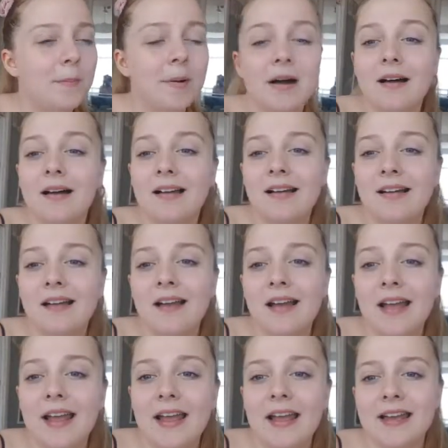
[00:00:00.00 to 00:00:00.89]
But
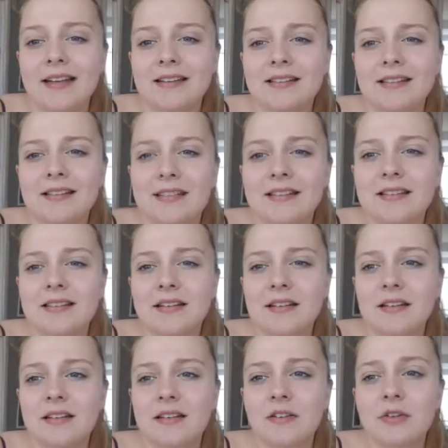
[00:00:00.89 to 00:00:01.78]
it's
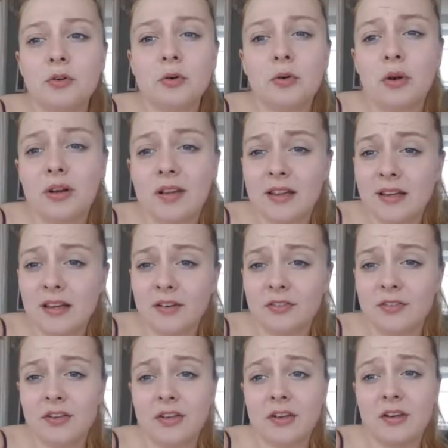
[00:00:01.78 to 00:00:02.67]
2 o'clock in the
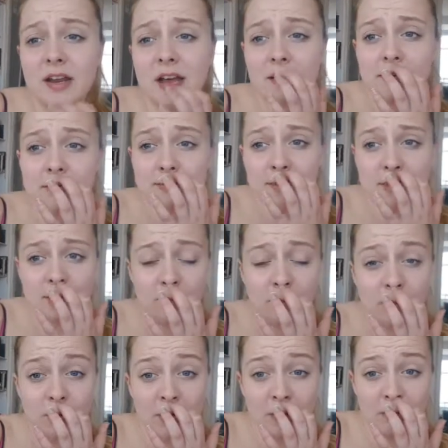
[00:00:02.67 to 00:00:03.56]
afternoon now. I spent the
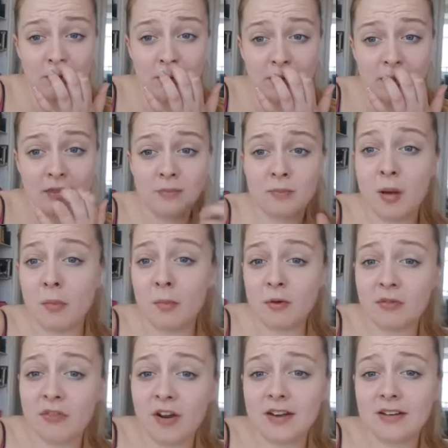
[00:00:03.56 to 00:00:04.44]
morning with my
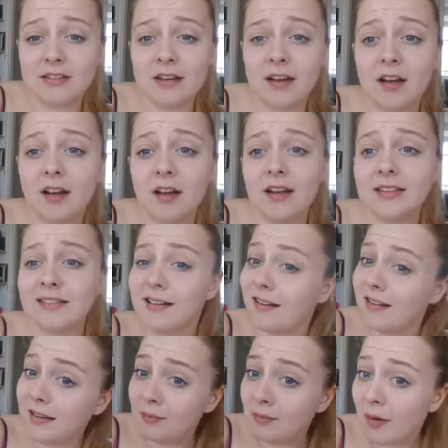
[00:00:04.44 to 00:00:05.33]
boyfriend. I
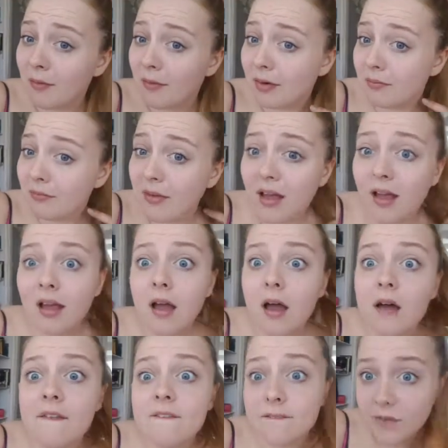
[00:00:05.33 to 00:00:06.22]
tidied my room,
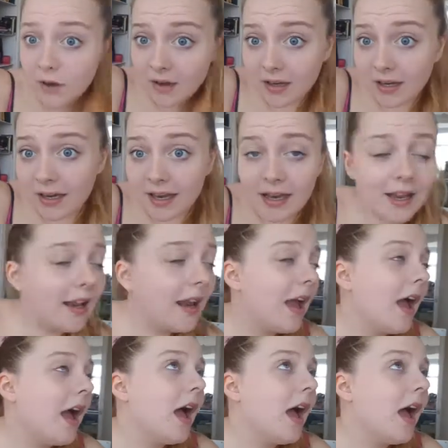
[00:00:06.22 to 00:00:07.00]
finally.